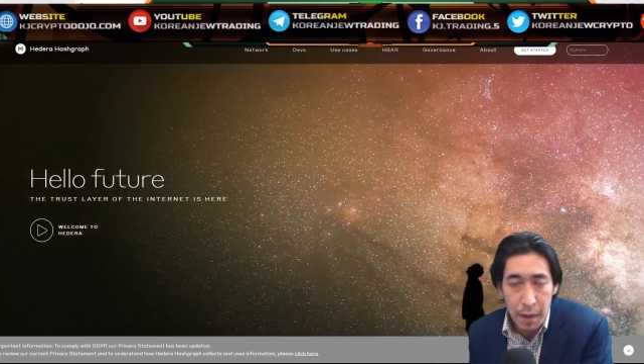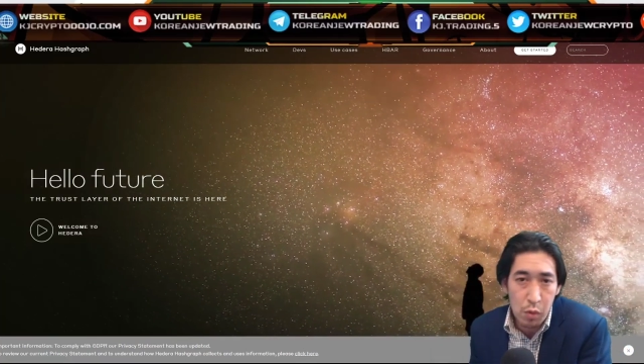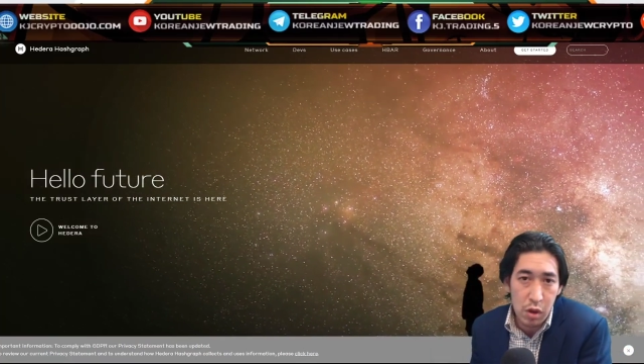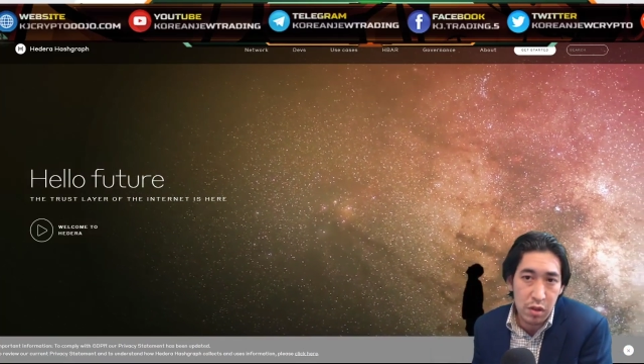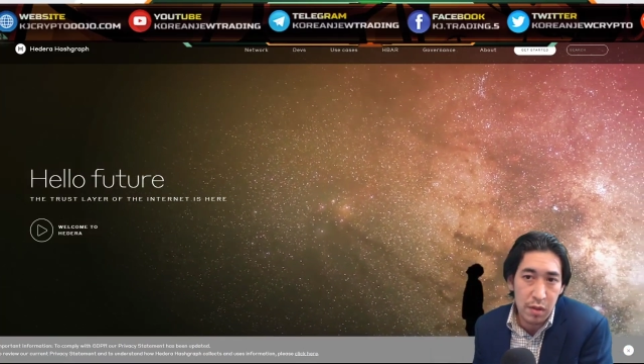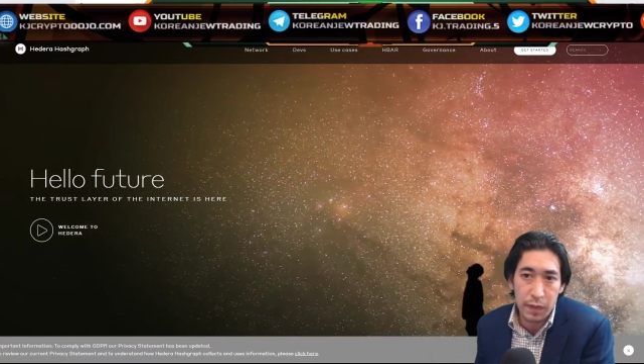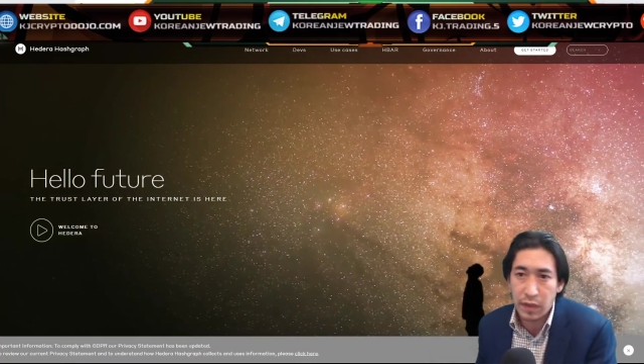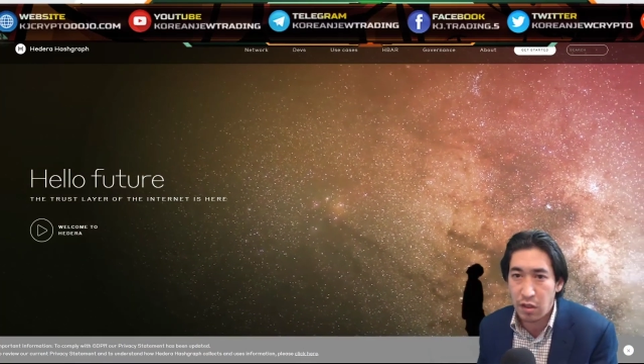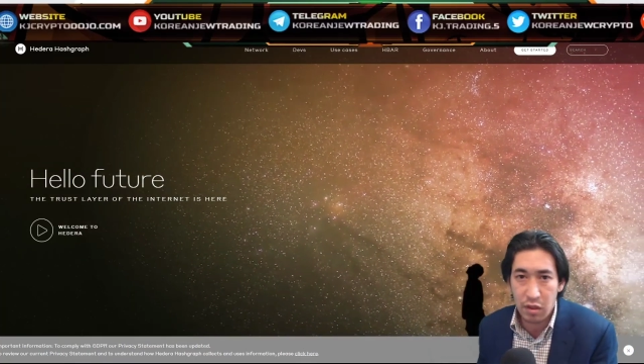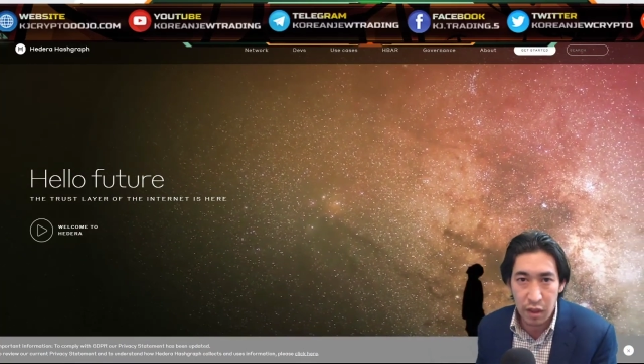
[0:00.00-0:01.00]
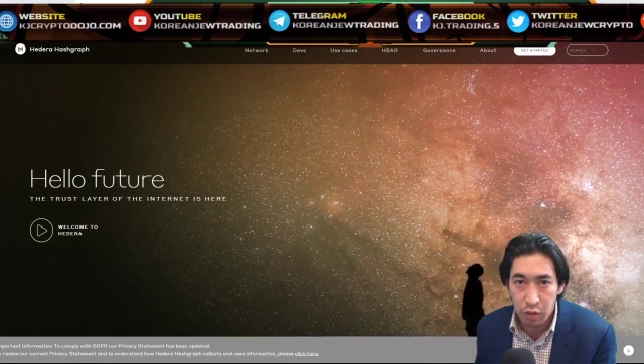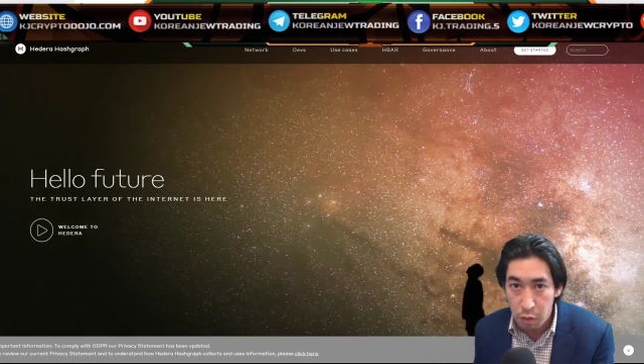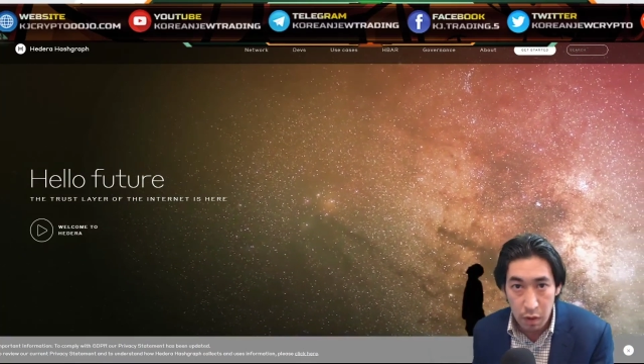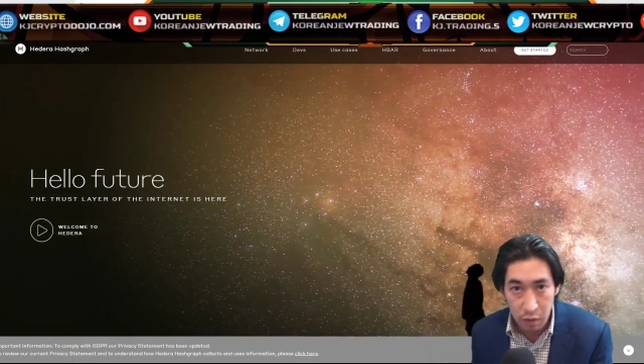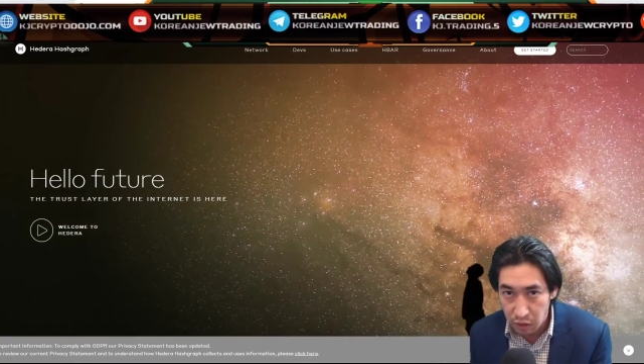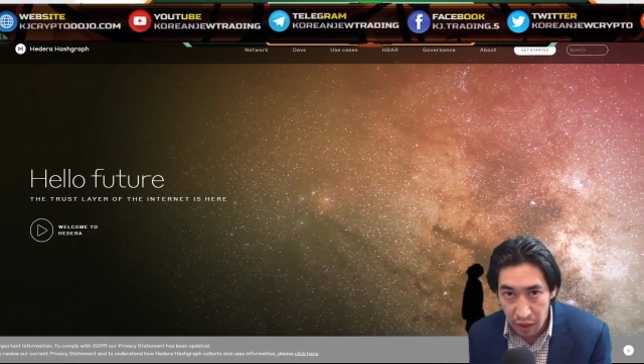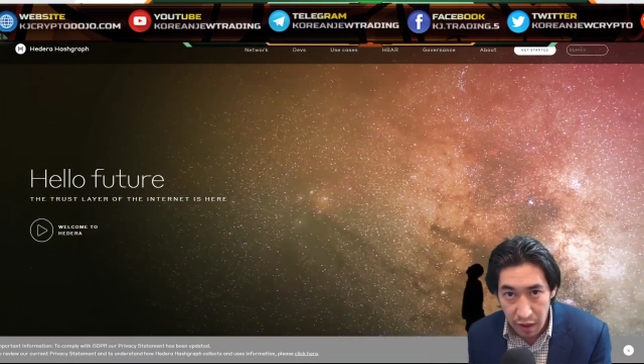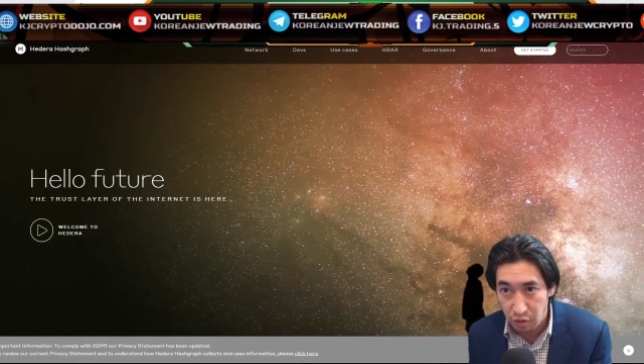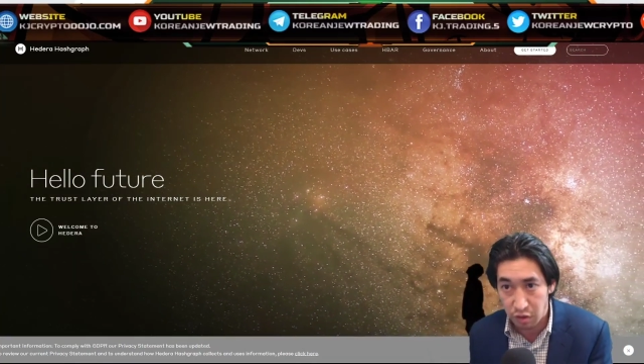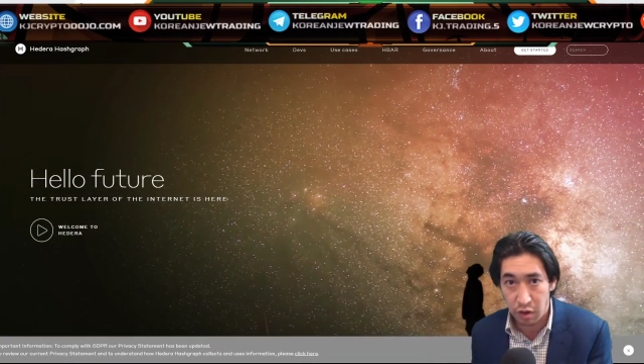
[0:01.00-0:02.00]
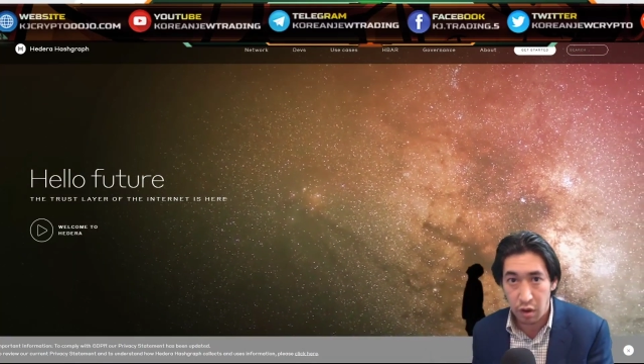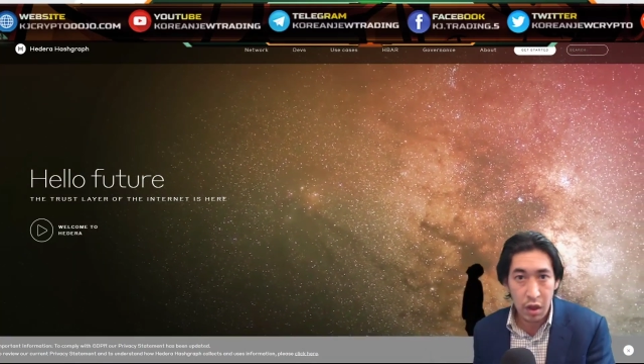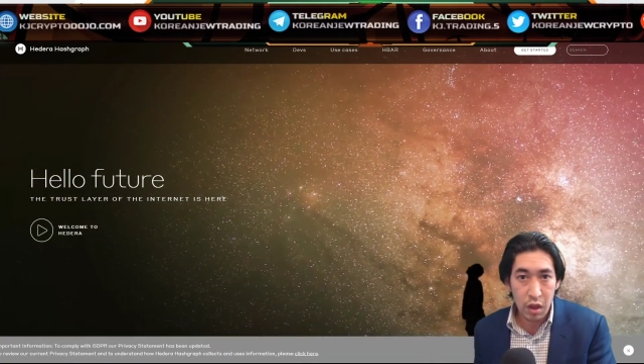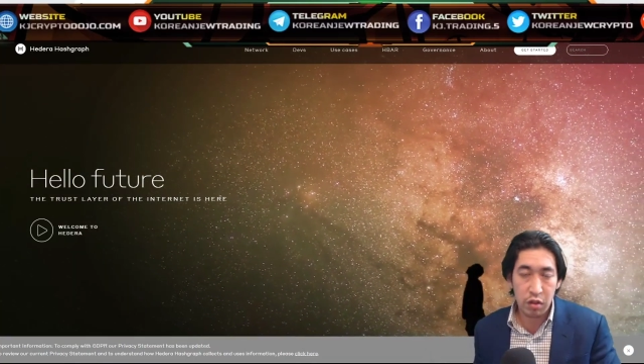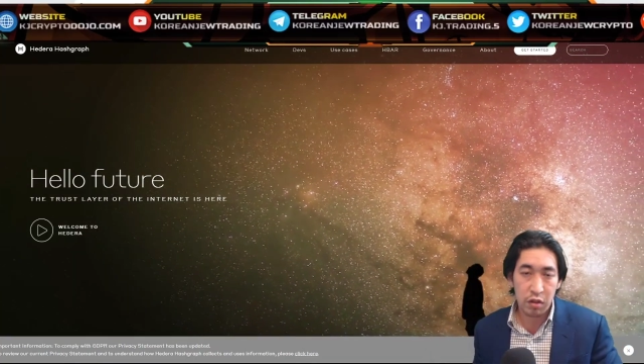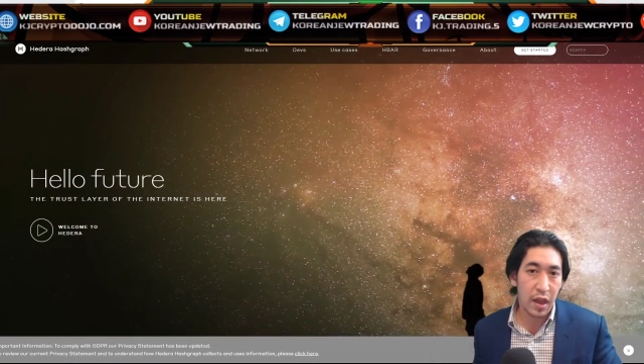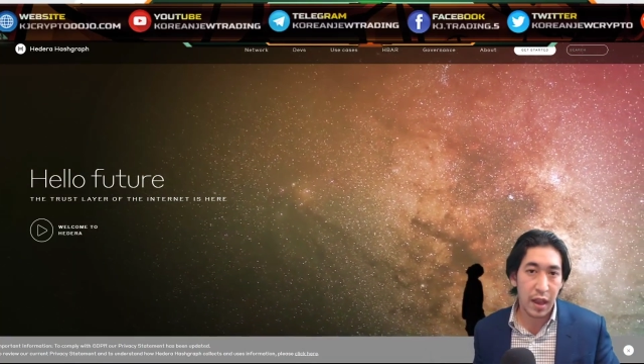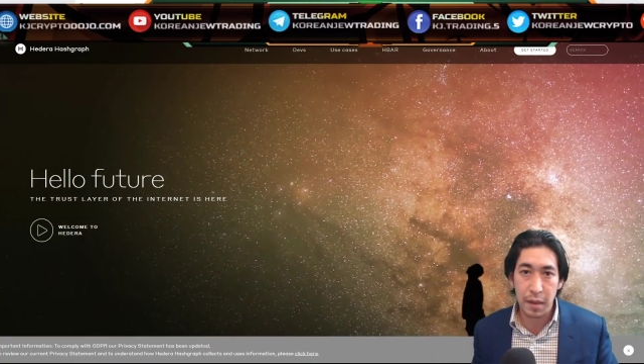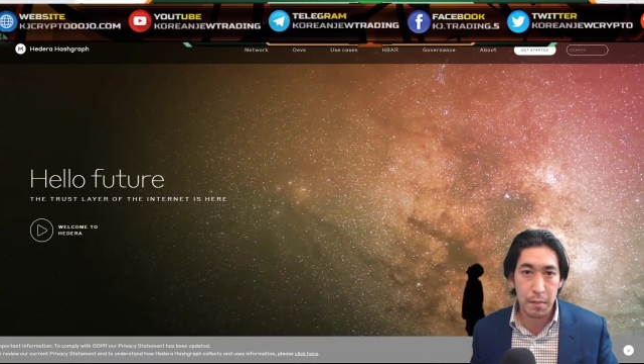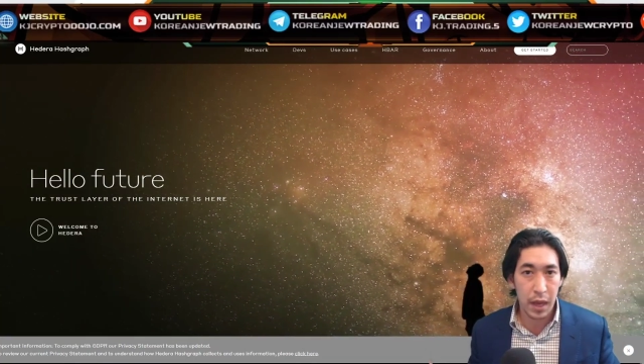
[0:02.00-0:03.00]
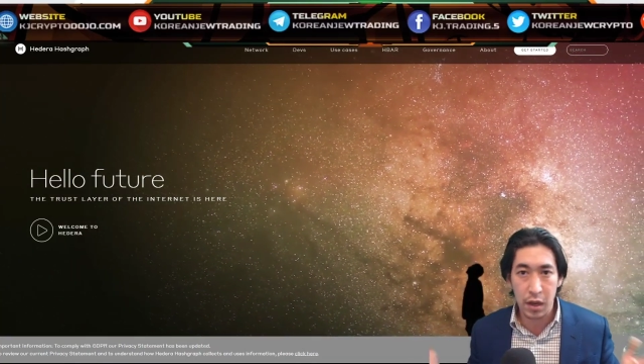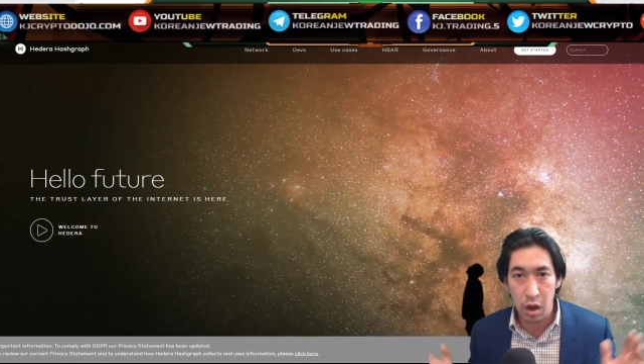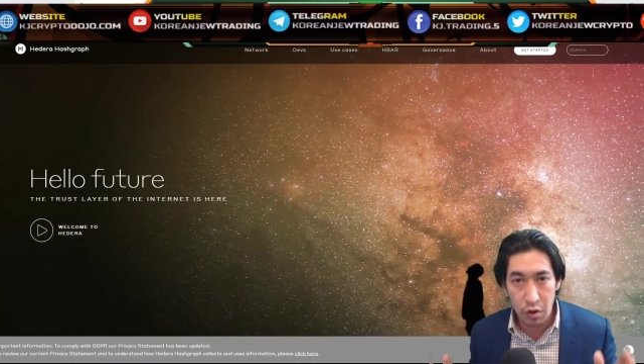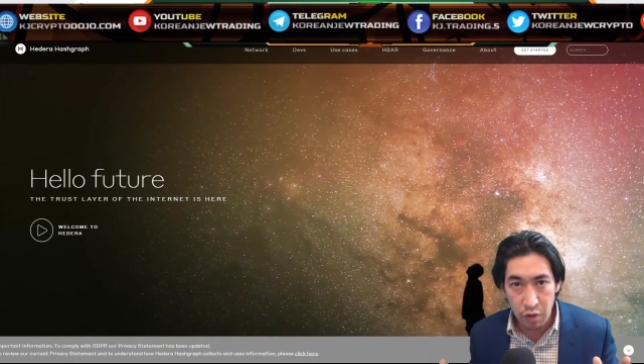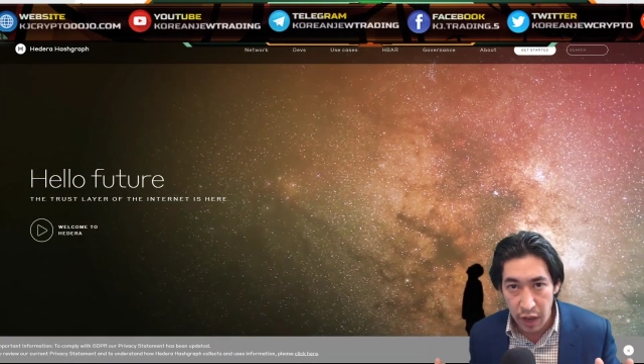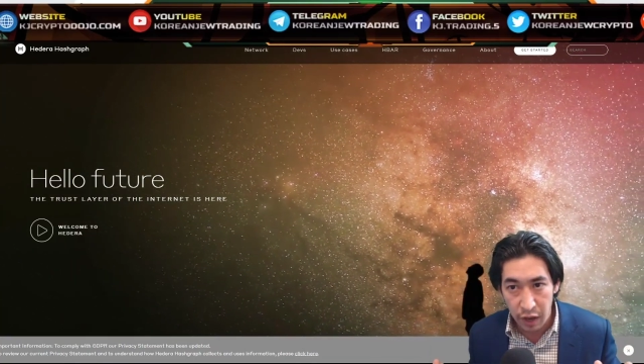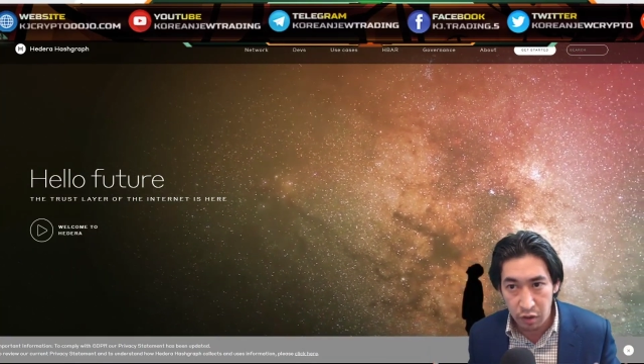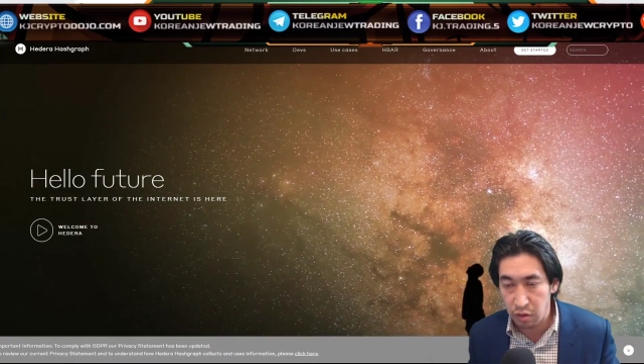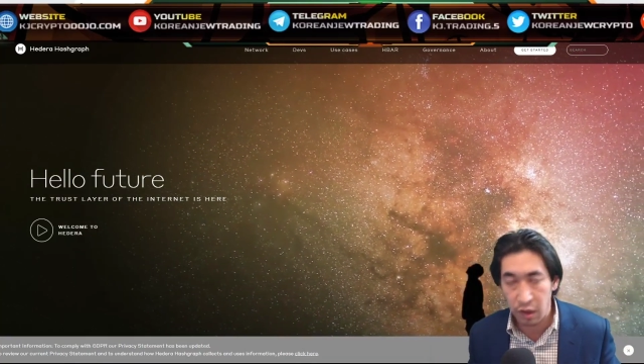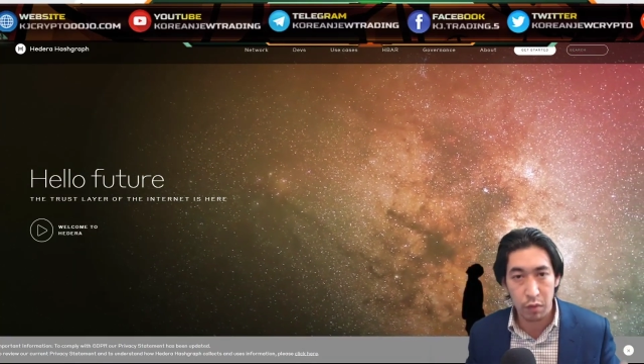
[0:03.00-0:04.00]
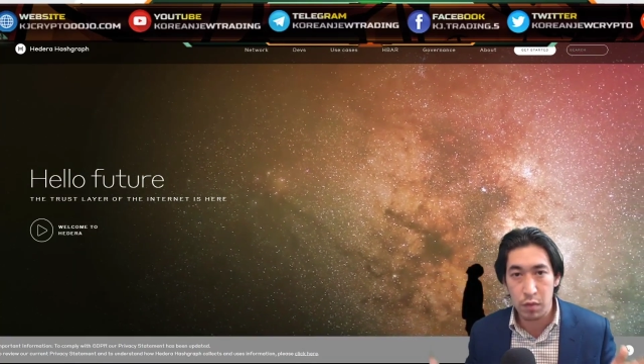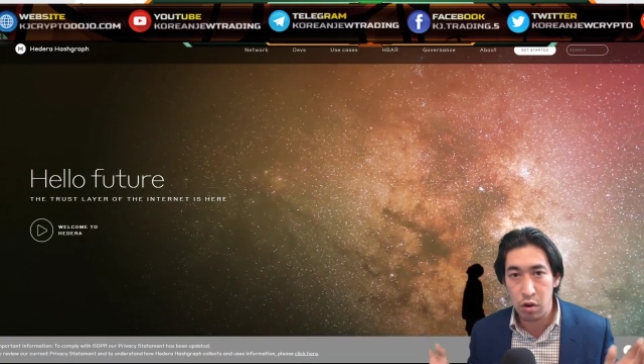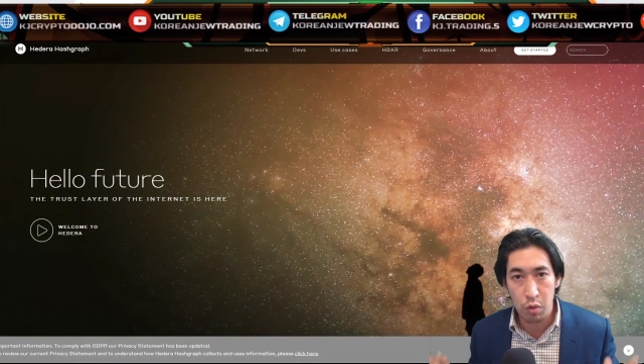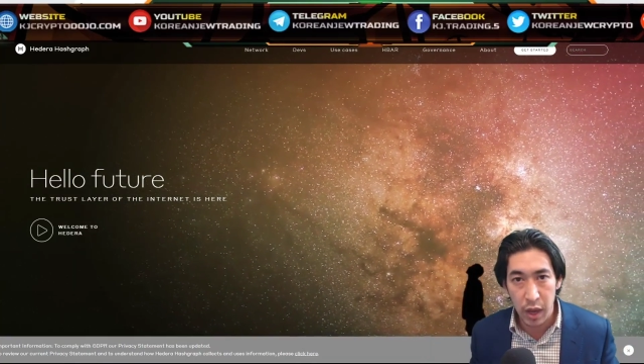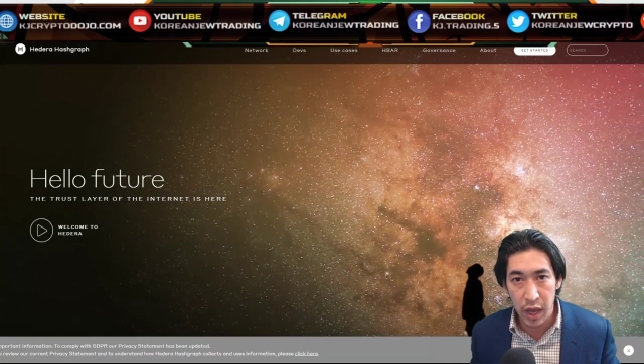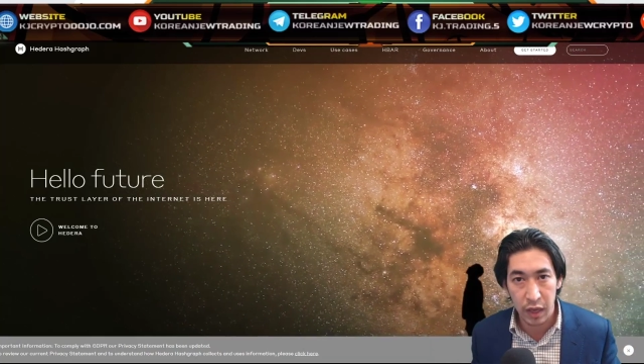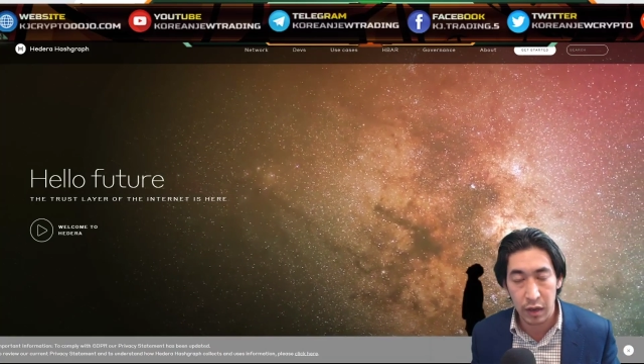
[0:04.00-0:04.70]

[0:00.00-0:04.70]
I want something that's got two hundred thousand so that I can make one hundred X like real quick.